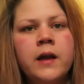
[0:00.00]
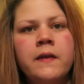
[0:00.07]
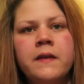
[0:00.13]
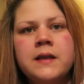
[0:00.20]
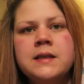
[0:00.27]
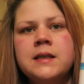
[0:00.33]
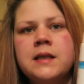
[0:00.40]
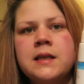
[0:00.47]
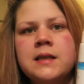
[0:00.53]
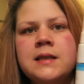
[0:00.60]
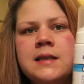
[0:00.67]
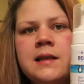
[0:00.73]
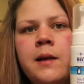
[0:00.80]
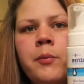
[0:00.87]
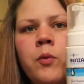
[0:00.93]
And this is
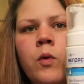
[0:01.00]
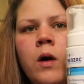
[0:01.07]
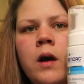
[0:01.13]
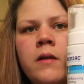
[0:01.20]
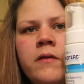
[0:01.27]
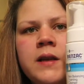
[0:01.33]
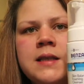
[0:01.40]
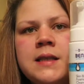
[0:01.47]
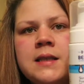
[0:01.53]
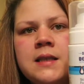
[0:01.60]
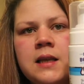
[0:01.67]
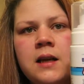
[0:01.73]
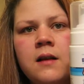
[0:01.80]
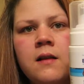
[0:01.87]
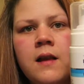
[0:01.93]
step one. This
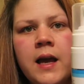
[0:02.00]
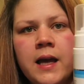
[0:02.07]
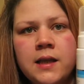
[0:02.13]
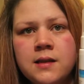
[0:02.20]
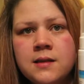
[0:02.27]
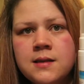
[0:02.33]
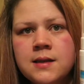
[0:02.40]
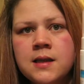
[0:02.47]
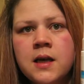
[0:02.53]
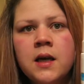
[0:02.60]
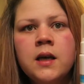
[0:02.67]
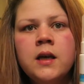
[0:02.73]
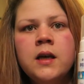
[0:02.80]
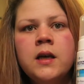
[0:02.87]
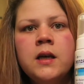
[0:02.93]
is a cleanse.
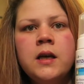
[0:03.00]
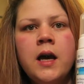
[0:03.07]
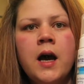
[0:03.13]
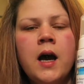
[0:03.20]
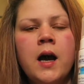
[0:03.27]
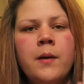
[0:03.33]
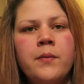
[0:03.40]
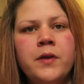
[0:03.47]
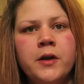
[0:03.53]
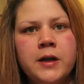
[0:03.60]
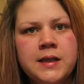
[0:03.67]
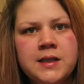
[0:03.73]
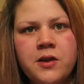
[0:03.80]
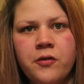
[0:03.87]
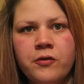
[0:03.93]
Um, there
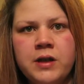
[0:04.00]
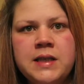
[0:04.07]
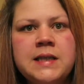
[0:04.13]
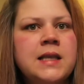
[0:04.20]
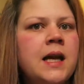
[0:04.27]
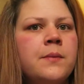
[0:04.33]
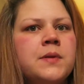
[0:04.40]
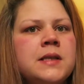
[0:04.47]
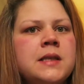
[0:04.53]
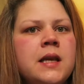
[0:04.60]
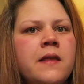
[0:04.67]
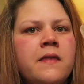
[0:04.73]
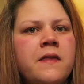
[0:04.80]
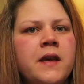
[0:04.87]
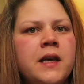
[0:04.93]
is three steps
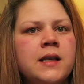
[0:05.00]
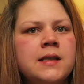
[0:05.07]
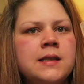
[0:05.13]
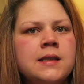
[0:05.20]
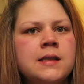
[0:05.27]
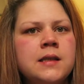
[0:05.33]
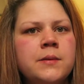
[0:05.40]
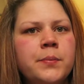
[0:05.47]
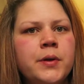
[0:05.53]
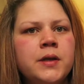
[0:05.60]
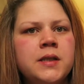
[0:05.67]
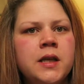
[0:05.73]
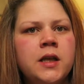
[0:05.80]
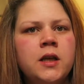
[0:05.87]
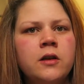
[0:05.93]
to this
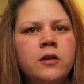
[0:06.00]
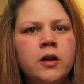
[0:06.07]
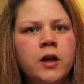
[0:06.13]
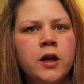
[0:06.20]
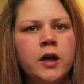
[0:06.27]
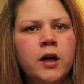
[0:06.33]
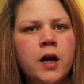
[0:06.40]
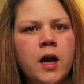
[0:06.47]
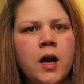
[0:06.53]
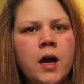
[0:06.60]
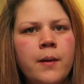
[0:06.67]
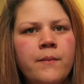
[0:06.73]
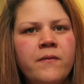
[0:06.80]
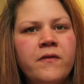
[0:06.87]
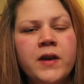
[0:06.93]
particular
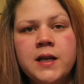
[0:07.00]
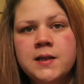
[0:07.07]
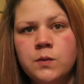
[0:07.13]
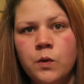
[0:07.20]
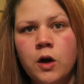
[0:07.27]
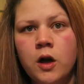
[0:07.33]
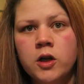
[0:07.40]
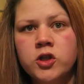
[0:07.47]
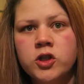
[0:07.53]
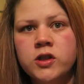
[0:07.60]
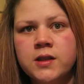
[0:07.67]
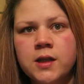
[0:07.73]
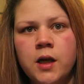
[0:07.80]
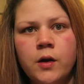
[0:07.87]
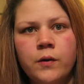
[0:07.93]
um, face wash.
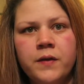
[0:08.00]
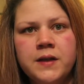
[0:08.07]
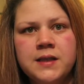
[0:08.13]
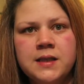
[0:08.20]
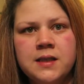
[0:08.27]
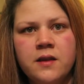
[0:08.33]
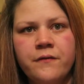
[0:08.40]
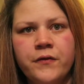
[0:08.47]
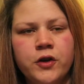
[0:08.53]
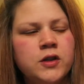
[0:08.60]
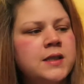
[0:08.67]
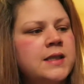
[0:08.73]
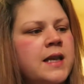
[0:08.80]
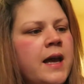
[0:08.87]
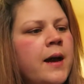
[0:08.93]
So this is the
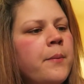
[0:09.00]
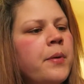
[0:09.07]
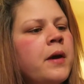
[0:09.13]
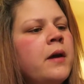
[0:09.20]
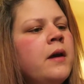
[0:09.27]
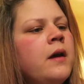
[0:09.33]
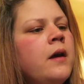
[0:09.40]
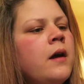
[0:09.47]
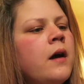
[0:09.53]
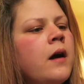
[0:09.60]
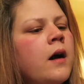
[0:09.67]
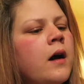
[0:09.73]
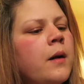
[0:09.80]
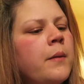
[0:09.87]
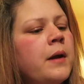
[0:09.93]
first step.
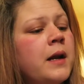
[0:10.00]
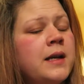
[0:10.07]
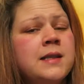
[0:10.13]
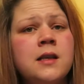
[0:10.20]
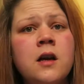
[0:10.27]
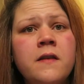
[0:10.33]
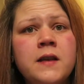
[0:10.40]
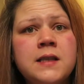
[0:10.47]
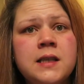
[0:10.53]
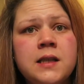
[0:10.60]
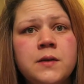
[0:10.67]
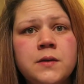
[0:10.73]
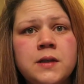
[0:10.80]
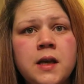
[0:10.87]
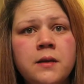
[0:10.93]
Um, and I saw this
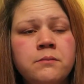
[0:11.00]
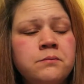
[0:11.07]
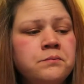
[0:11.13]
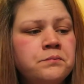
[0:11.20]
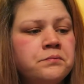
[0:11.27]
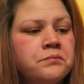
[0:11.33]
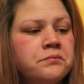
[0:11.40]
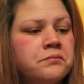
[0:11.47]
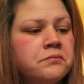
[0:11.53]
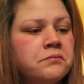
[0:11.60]
and I was like, hmm,